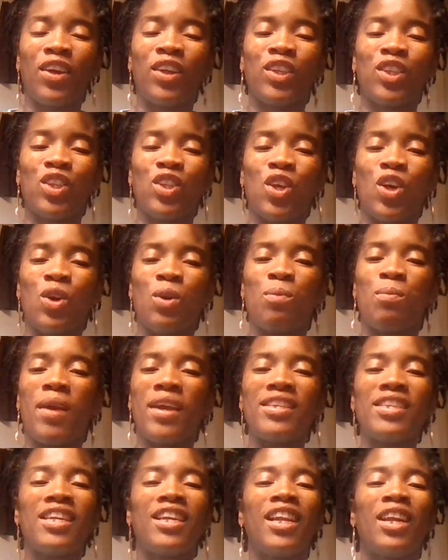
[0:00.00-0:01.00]
So
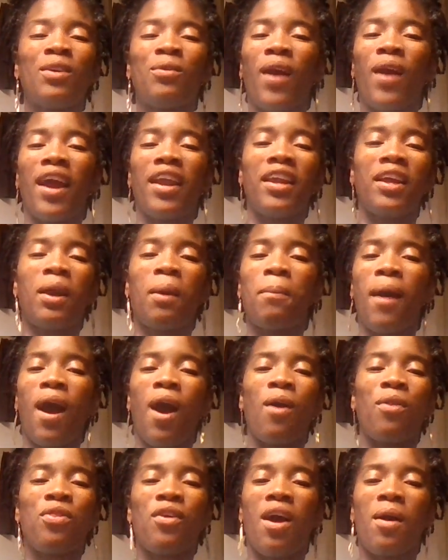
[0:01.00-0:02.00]
basically writing
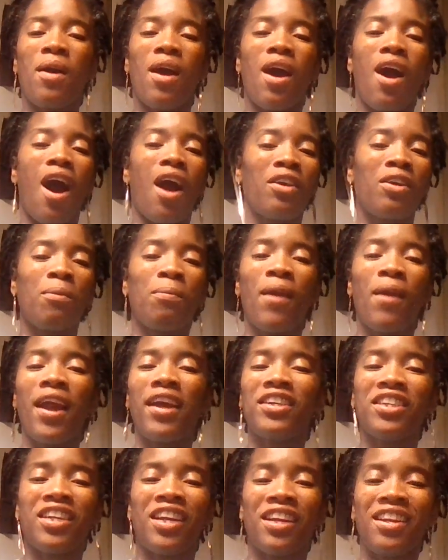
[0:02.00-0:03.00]
about the
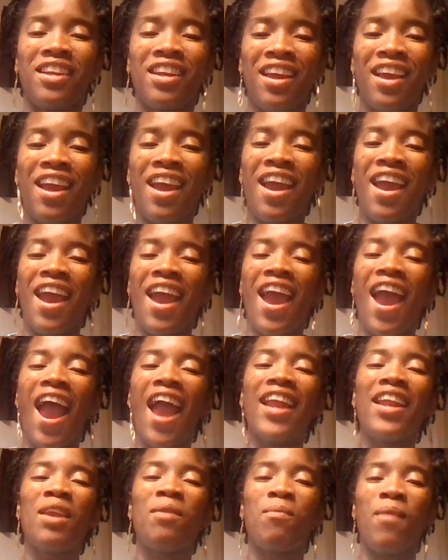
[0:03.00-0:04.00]
occupation
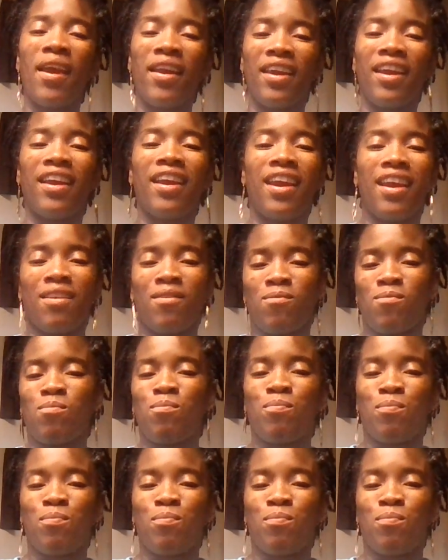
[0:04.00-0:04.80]
and then making it